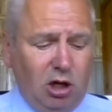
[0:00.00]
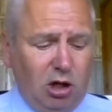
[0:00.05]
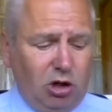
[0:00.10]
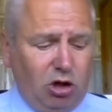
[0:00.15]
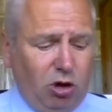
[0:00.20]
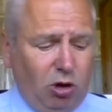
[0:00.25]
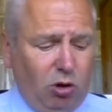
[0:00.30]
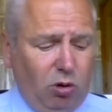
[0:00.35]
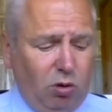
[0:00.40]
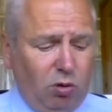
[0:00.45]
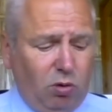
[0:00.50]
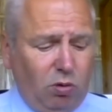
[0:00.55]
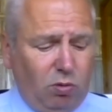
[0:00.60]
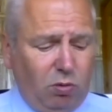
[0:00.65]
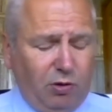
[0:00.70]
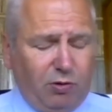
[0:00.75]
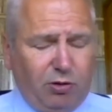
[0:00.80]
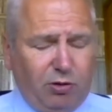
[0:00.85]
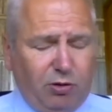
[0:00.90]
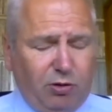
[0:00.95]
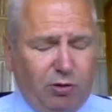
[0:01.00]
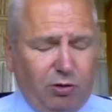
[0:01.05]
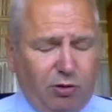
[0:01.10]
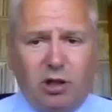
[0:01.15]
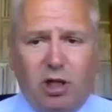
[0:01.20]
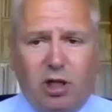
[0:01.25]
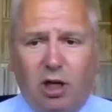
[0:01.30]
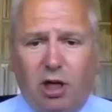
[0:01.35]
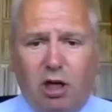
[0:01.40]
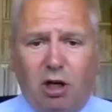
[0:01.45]
Joe, we've
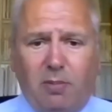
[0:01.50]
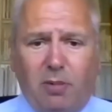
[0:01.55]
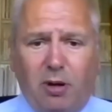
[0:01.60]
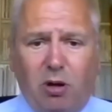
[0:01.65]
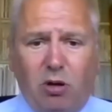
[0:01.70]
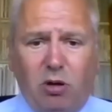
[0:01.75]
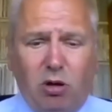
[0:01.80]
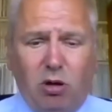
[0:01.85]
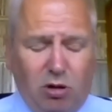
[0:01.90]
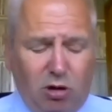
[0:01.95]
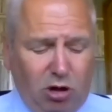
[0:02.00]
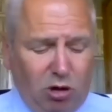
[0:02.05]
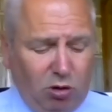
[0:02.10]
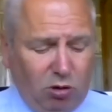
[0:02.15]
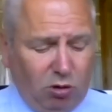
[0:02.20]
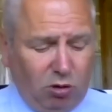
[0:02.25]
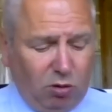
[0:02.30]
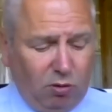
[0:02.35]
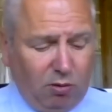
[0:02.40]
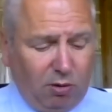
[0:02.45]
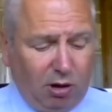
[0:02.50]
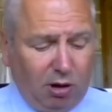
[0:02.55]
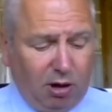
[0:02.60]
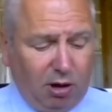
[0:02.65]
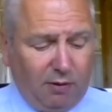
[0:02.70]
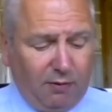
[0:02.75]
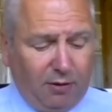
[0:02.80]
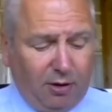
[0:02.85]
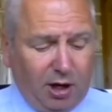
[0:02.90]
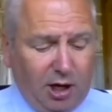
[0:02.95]
talked here about
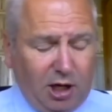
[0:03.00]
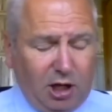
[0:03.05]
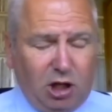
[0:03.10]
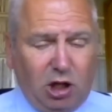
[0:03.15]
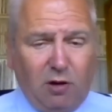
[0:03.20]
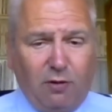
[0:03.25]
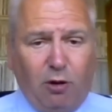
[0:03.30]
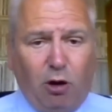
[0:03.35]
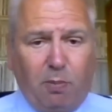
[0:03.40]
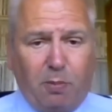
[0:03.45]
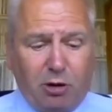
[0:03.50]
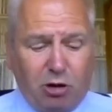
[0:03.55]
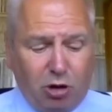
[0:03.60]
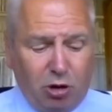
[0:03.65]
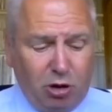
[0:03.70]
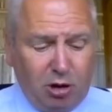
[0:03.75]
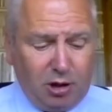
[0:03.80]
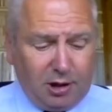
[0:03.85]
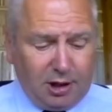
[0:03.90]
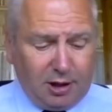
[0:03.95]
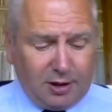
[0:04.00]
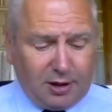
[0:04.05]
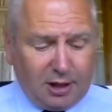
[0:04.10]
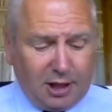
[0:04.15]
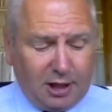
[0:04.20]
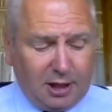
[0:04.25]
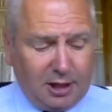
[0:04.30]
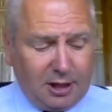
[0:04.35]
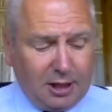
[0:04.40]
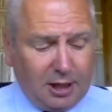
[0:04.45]
a variety of opportunities
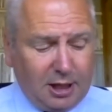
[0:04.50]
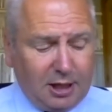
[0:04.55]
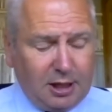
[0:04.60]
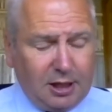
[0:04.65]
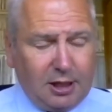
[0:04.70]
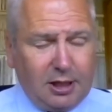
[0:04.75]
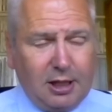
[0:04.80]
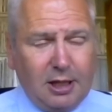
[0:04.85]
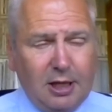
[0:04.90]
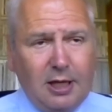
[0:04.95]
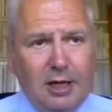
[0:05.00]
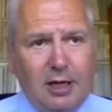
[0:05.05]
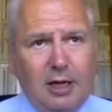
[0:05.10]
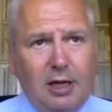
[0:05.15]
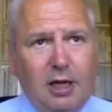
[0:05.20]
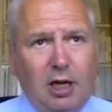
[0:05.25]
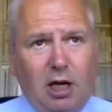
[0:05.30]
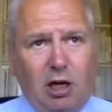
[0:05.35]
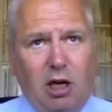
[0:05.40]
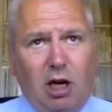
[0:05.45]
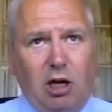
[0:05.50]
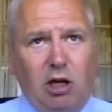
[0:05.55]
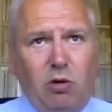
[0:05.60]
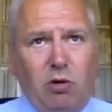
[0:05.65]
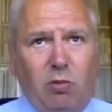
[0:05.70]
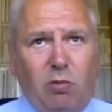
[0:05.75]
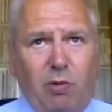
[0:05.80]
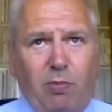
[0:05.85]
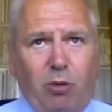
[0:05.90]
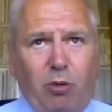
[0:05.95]
then, and
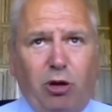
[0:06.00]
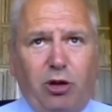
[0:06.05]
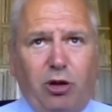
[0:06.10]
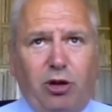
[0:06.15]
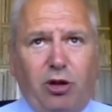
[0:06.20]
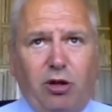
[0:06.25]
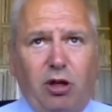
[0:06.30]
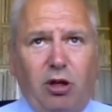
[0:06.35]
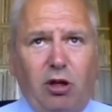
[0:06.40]
we both,